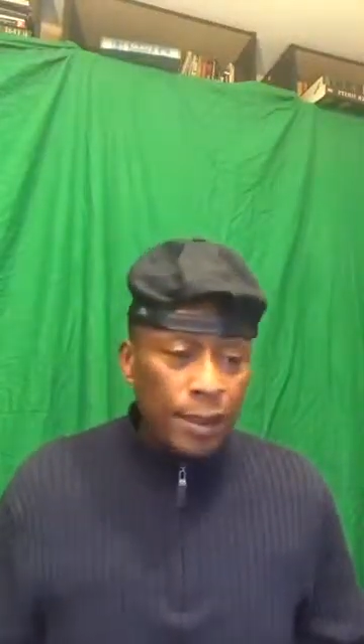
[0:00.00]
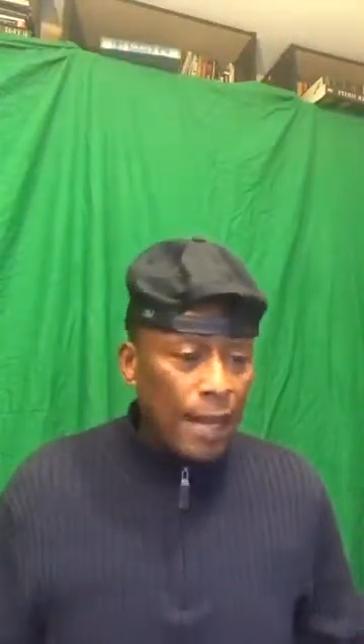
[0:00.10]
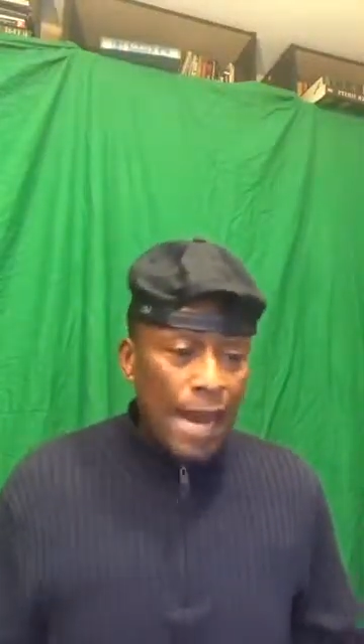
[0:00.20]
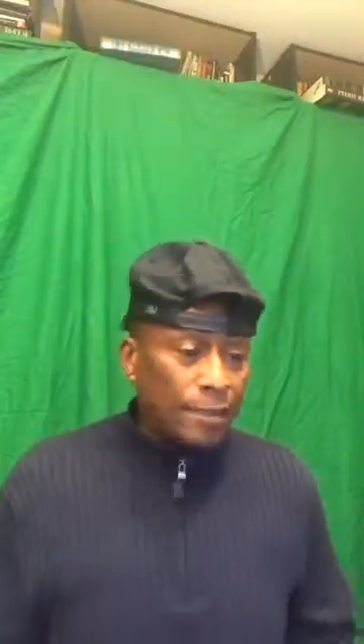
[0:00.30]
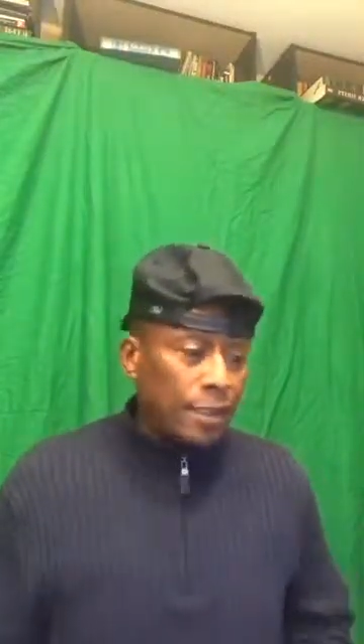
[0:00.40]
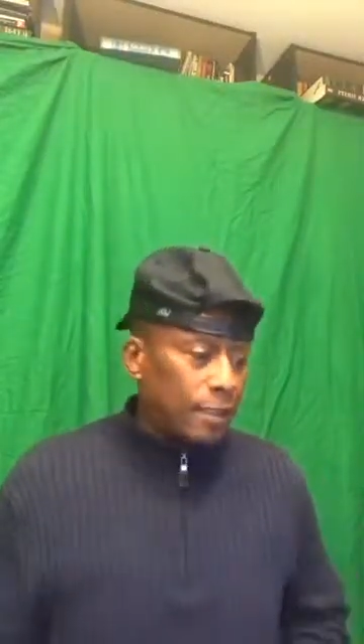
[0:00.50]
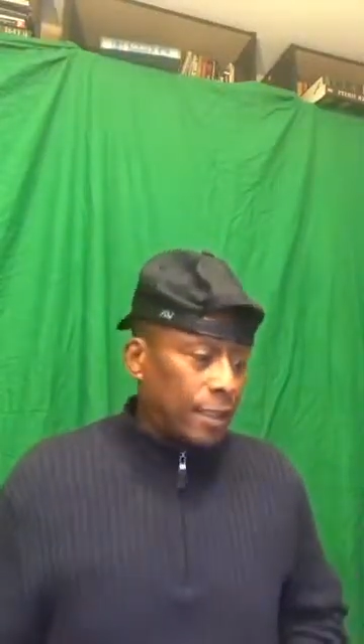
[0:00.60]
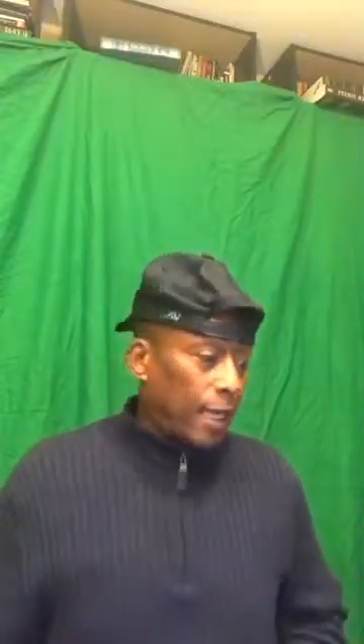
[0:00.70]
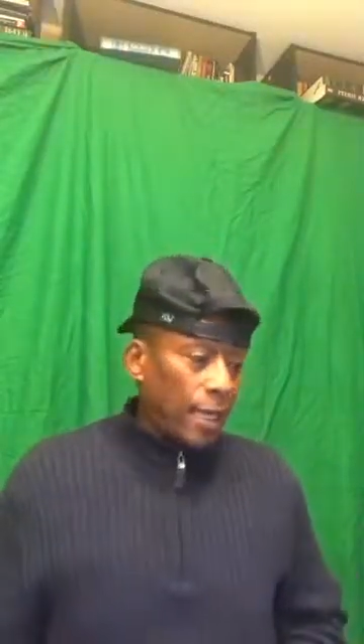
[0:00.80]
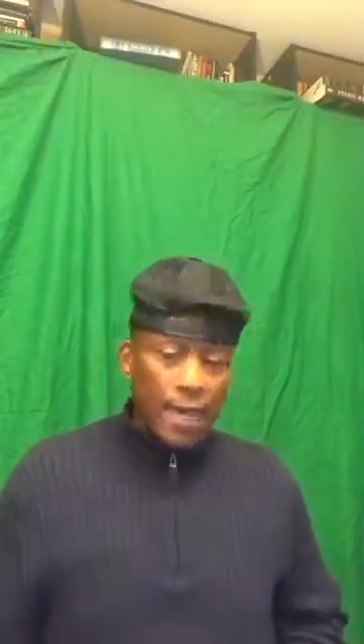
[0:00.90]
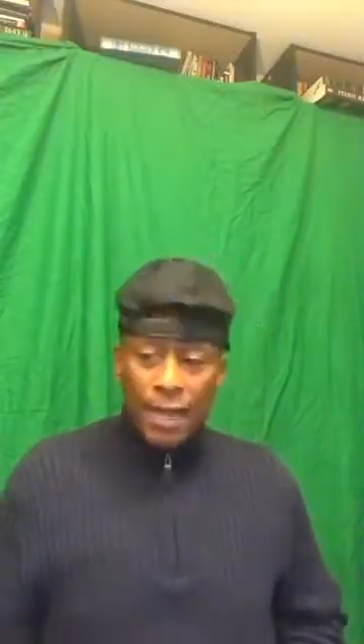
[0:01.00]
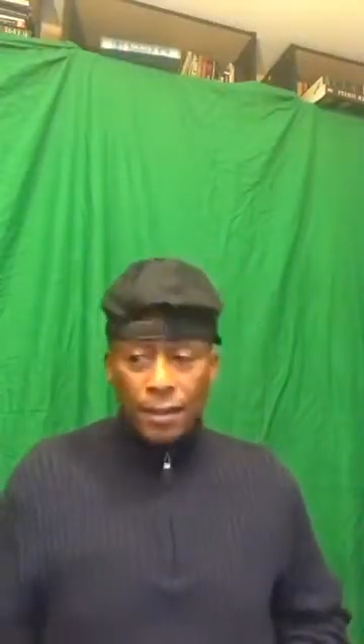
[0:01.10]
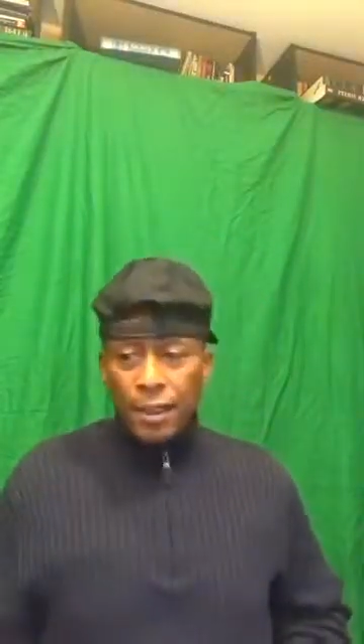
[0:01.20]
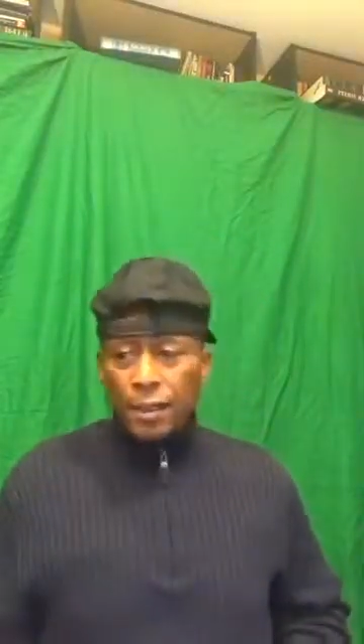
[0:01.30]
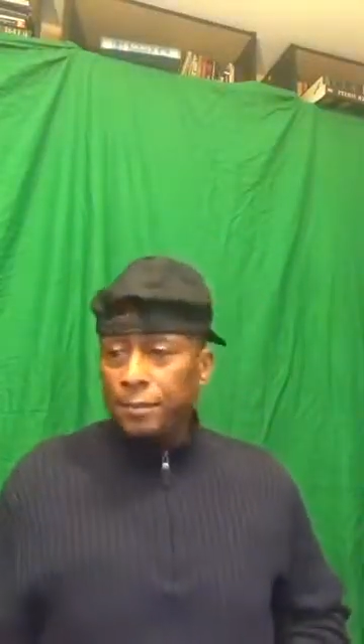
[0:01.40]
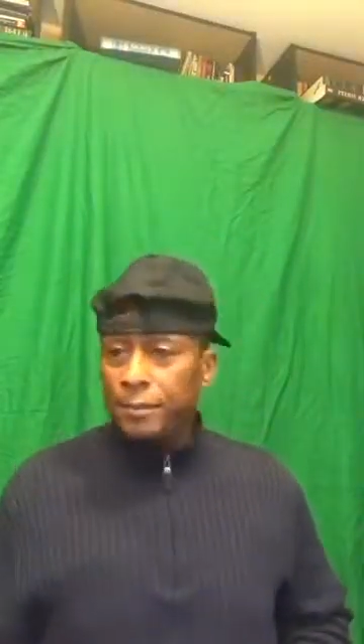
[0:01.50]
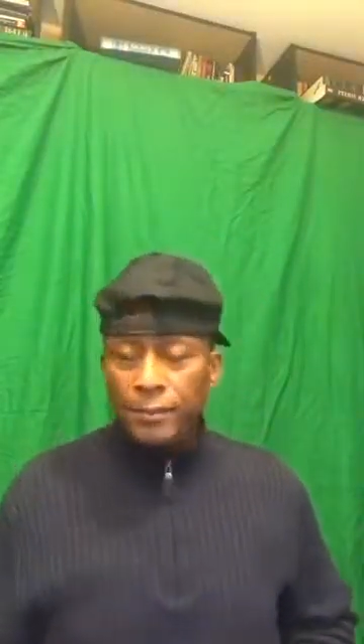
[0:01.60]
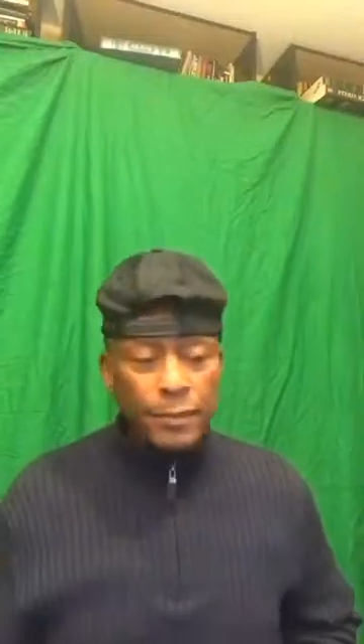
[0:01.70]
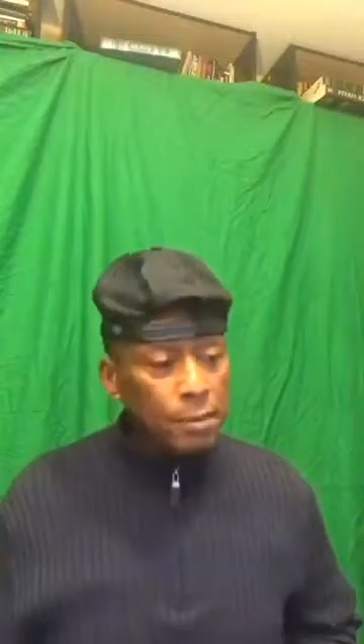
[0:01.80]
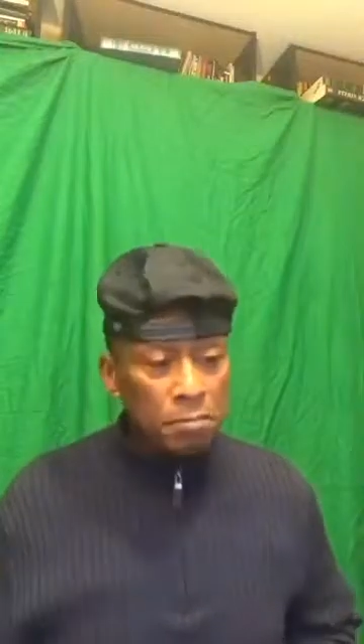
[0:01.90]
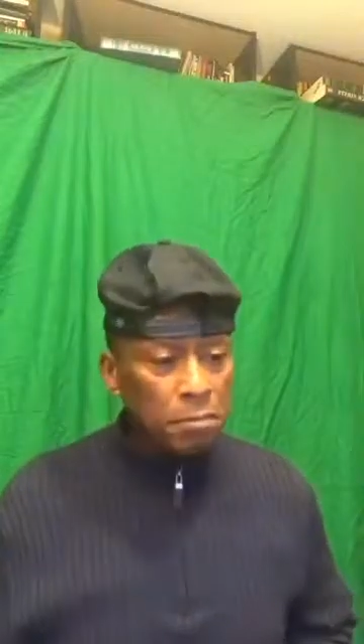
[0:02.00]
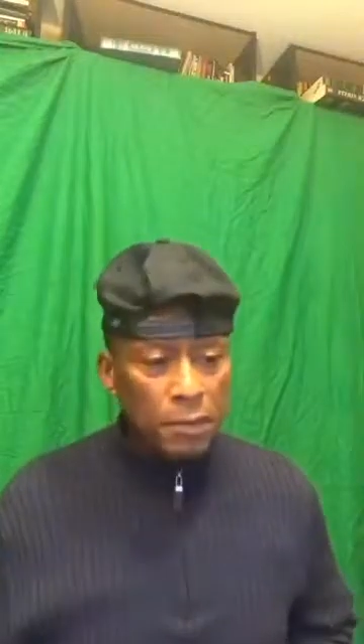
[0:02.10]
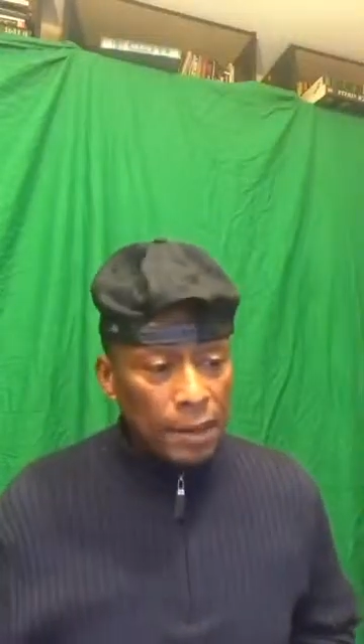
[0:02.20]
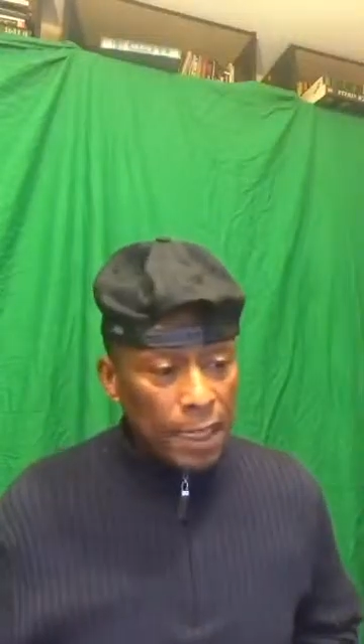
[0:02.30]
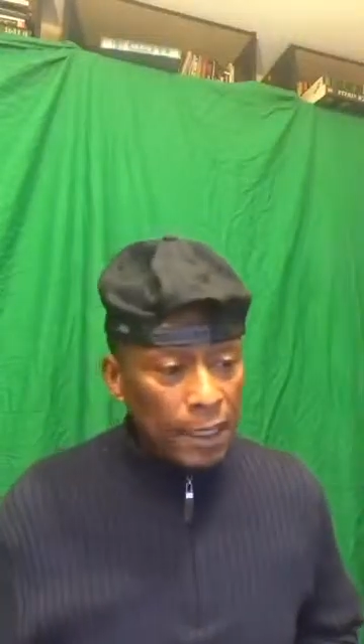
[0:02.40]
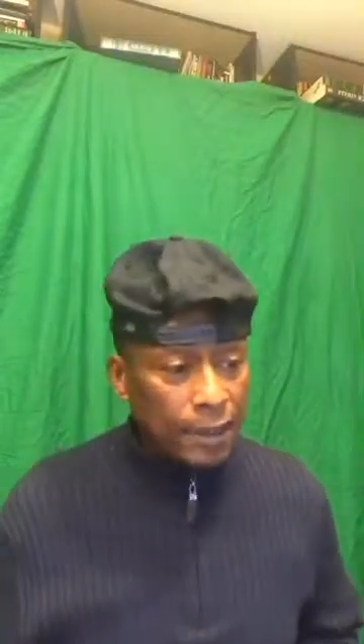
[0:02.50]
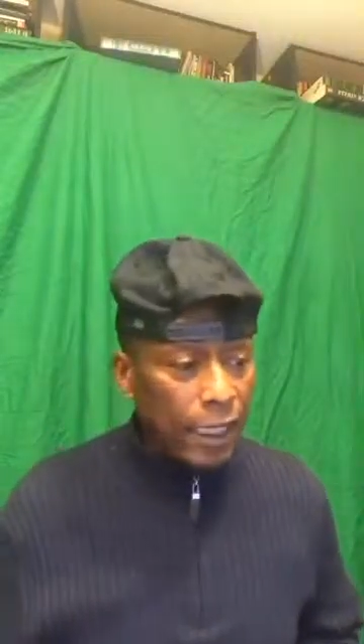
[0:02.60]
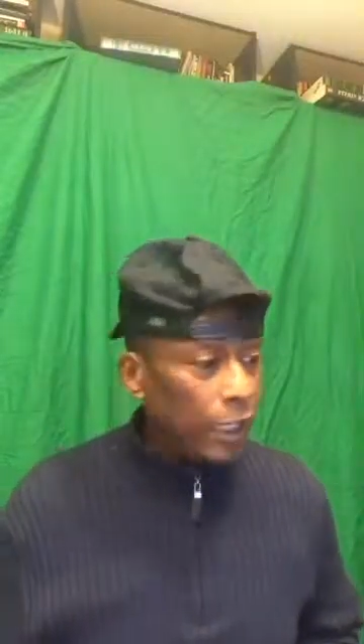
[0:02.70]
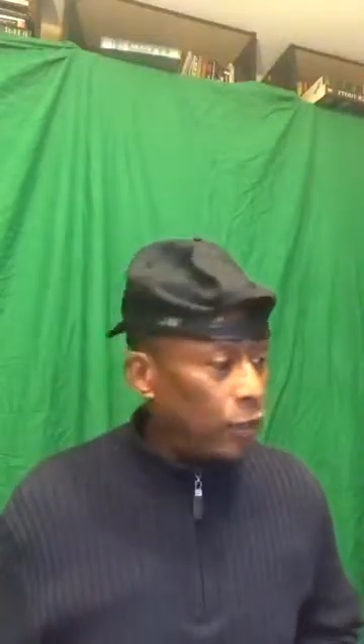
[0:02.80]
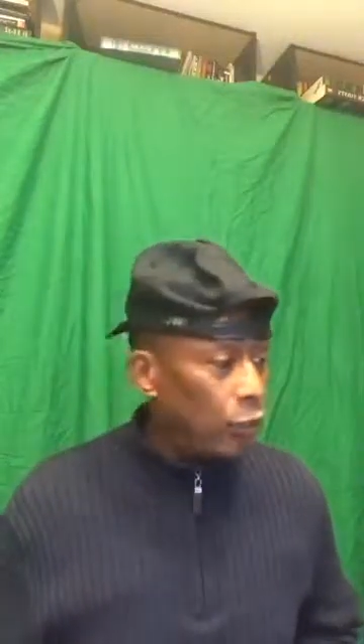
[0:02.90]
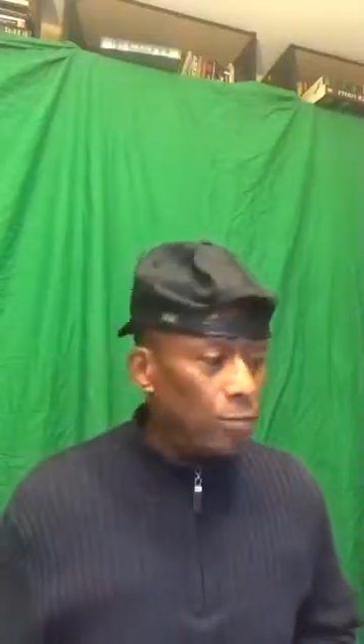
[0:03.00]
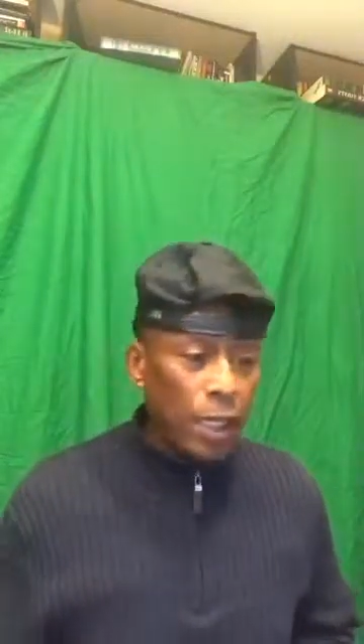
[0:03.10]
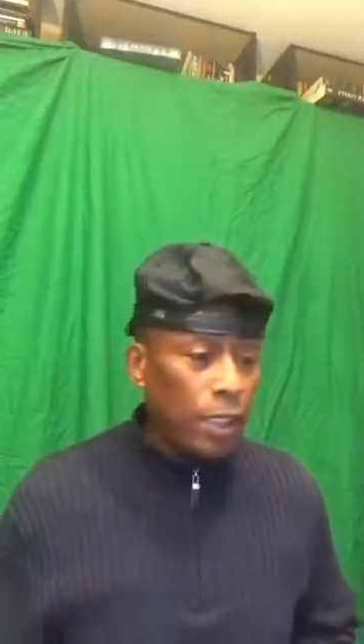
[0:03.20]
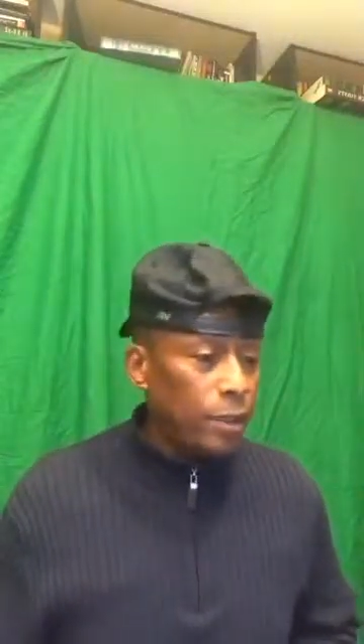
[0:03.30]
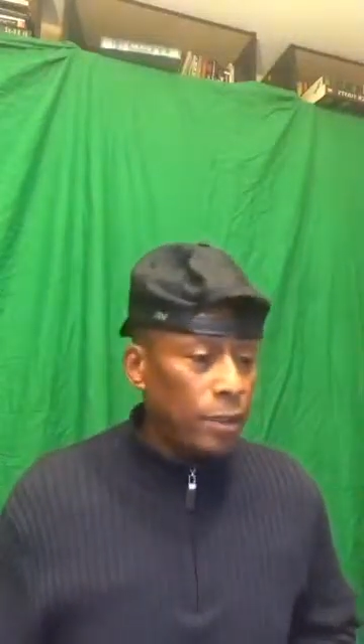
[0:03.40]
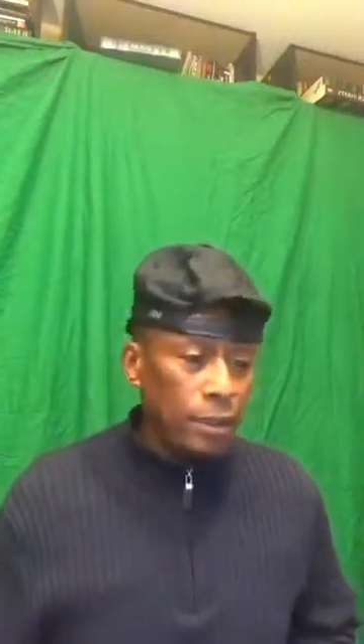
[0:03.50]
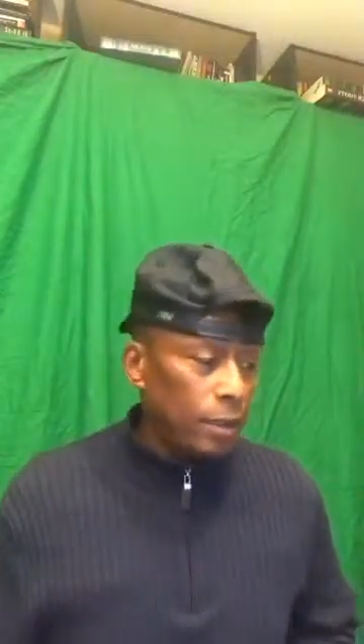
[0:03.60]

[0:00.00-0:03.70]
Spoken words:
I just can't, I can't do meat.